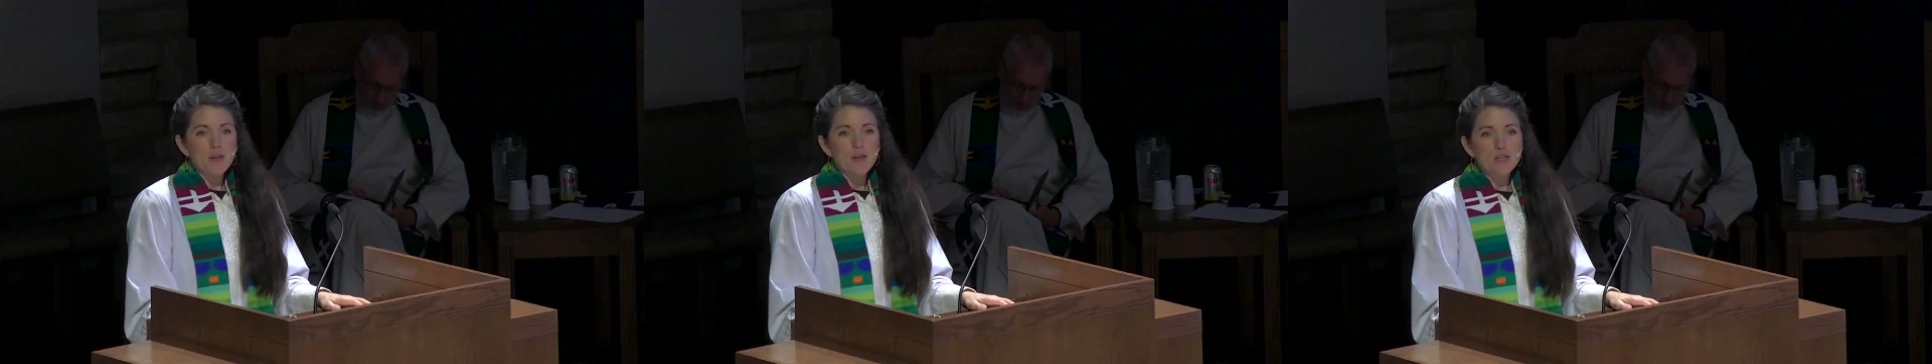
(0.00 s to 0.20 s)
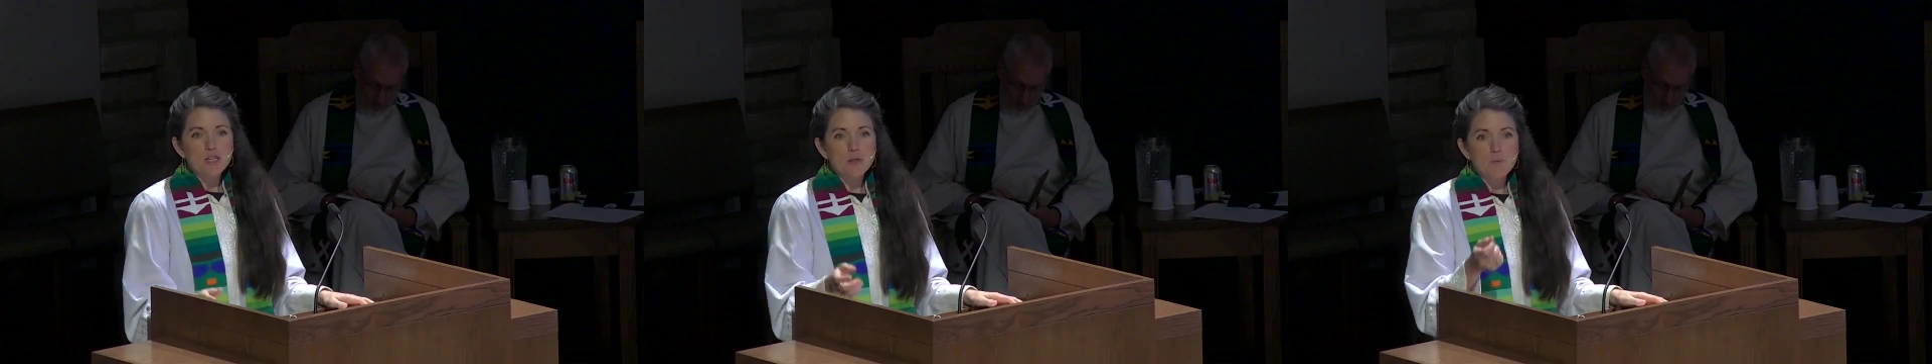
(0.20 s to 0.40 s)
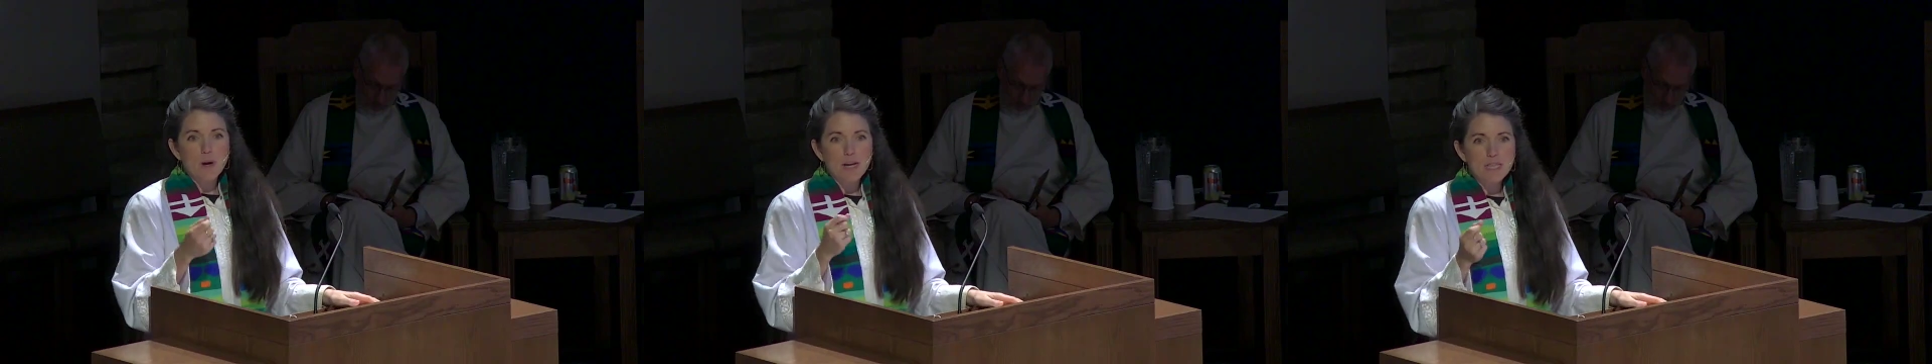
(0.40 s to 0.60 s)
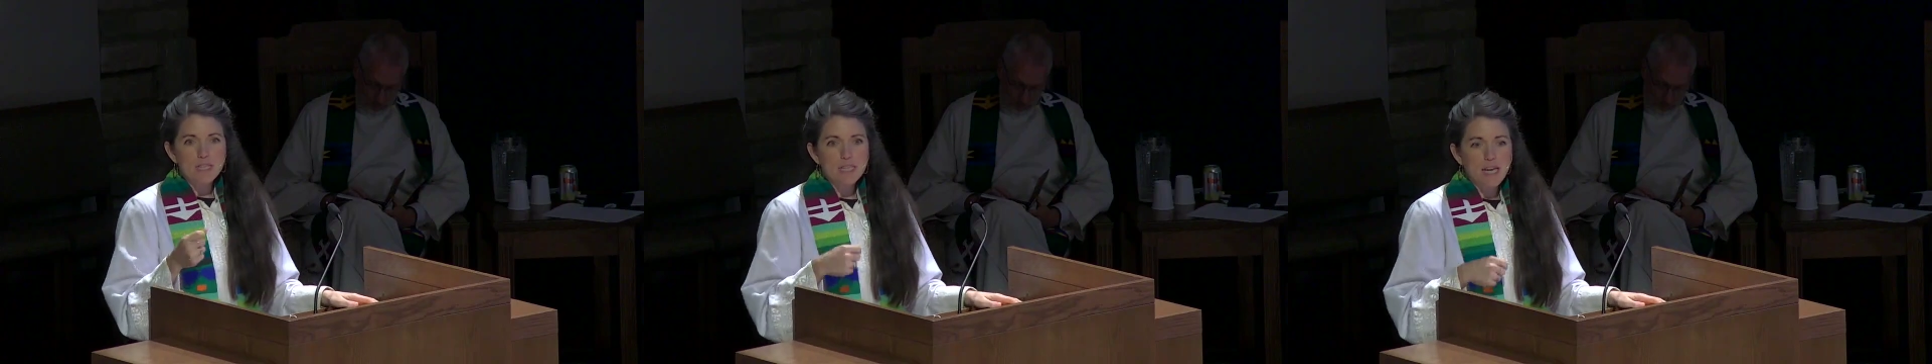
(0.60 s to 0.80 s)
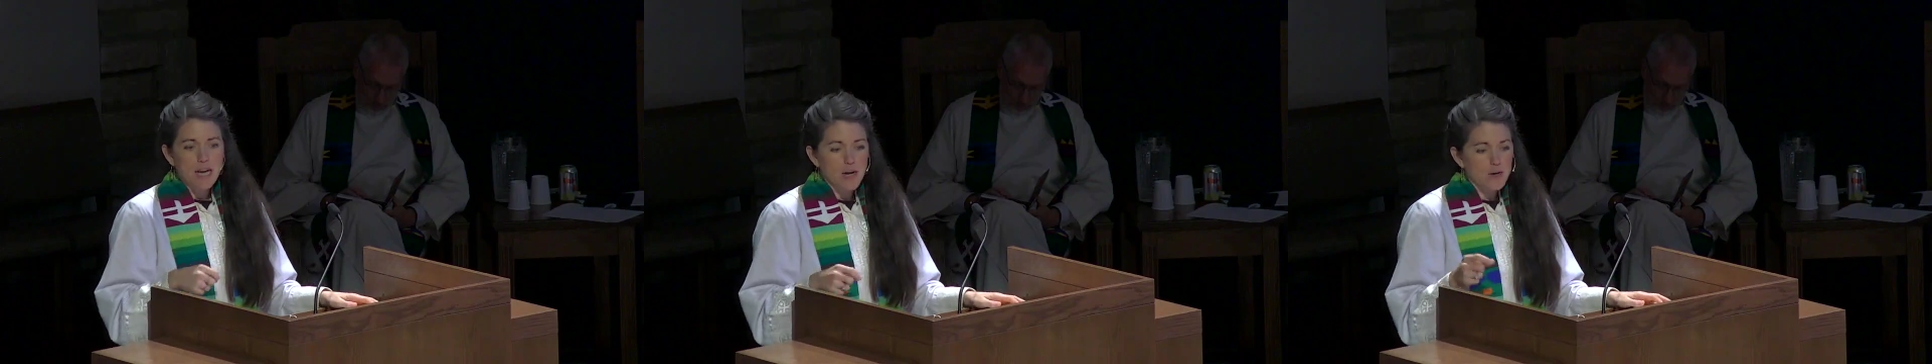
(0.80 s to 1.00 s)
She writes
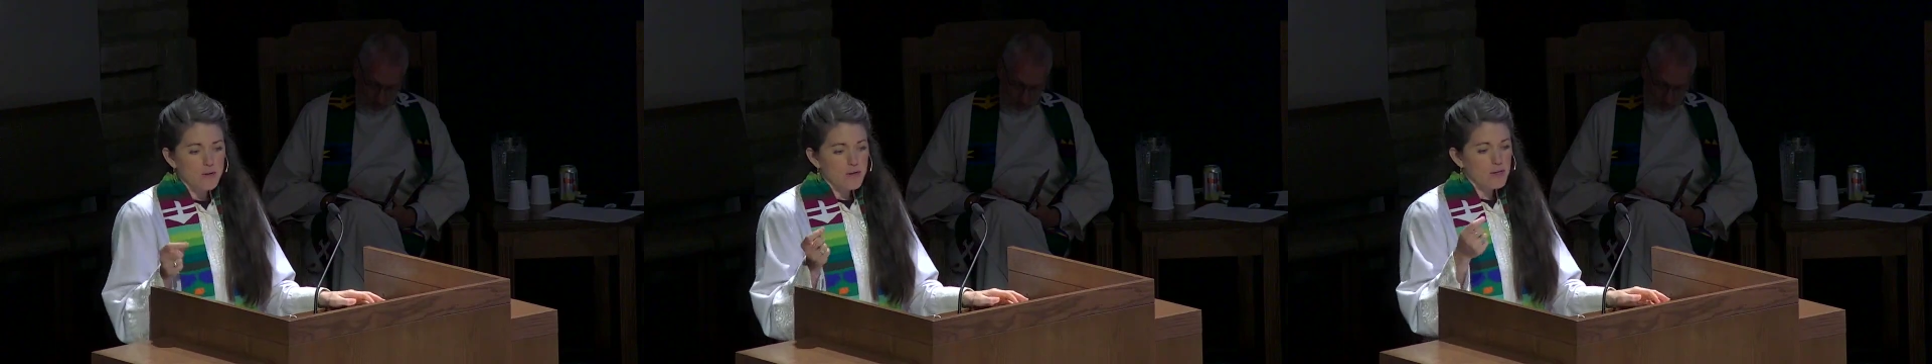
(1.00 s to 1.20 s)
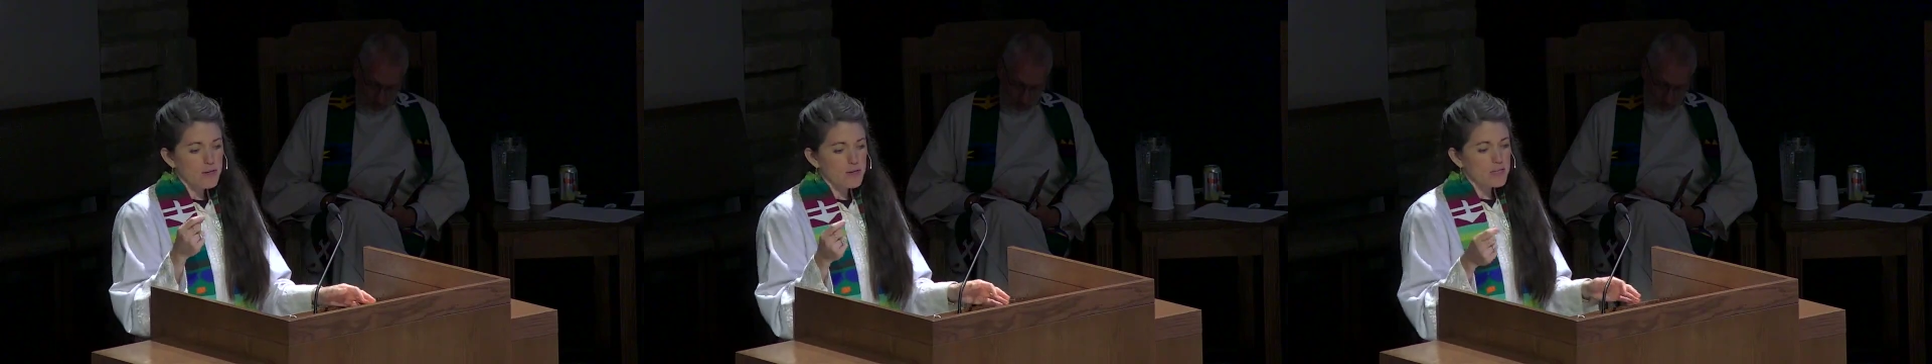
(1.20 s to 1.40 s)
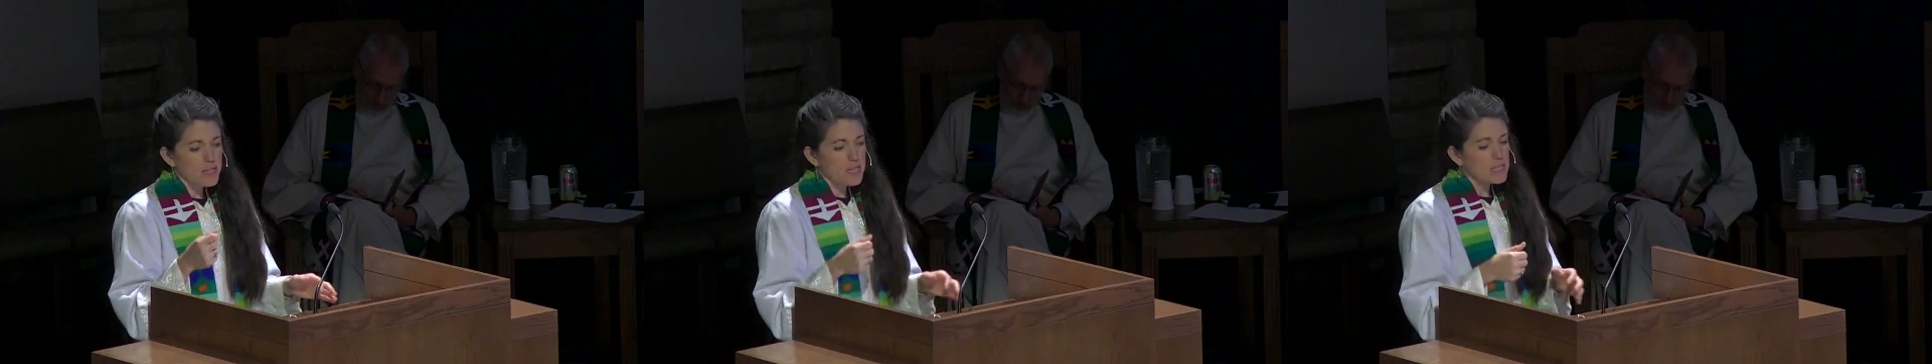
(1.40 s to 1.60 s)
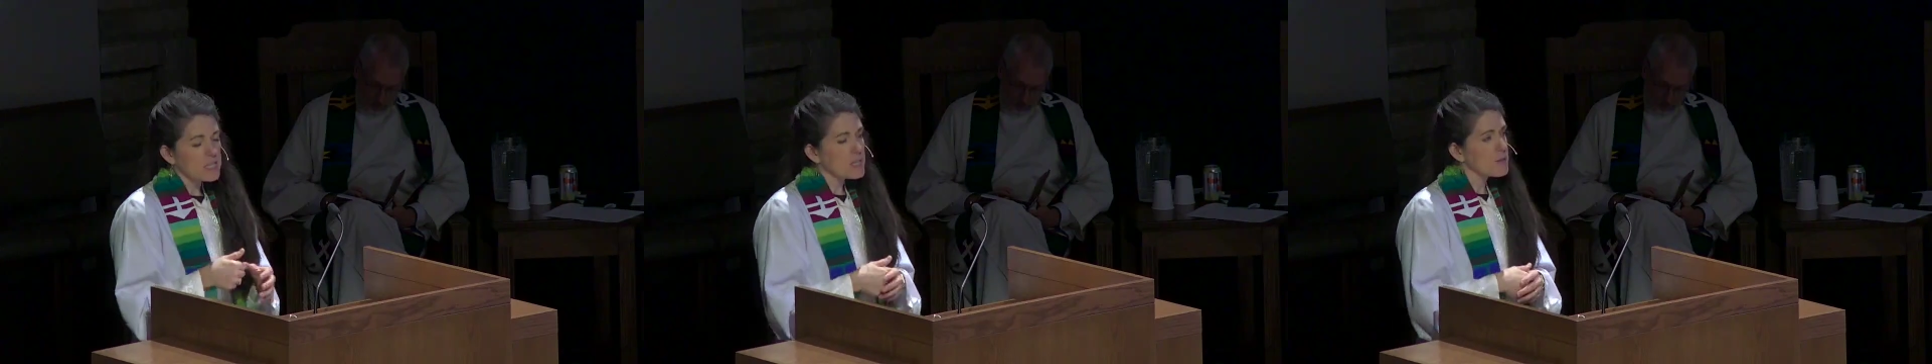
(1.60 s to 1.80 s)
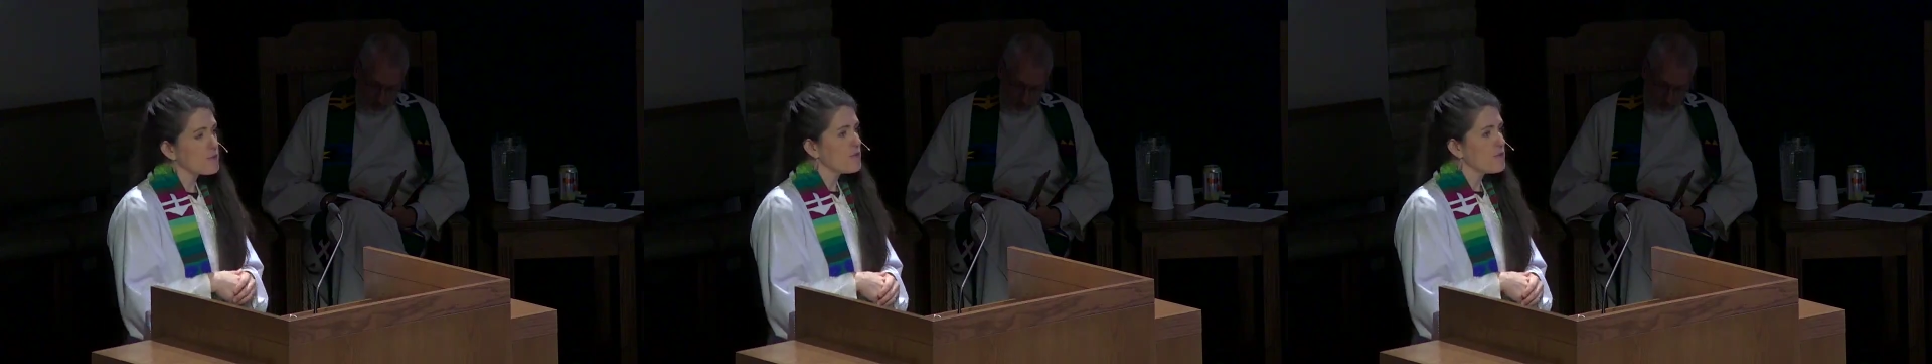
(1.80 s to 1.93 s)
down her day's little